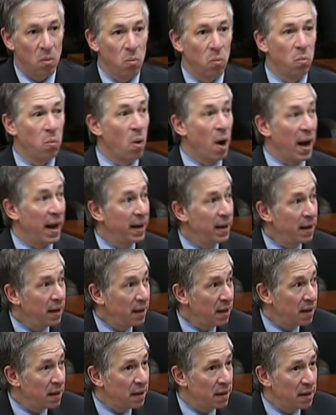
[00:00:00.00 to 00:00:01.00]
One,
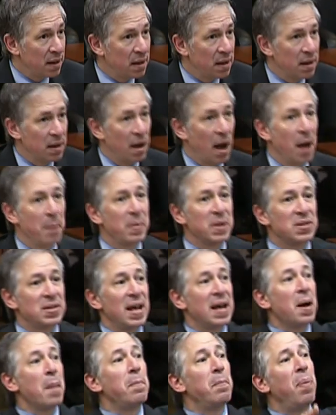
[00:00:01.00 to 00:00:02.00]
I must
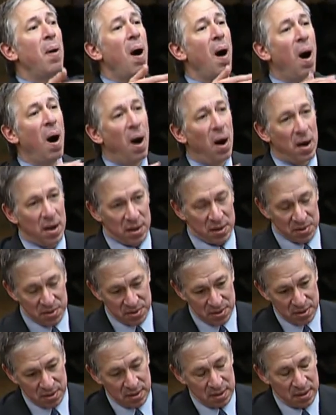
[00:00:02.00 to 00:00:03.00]
take a pause.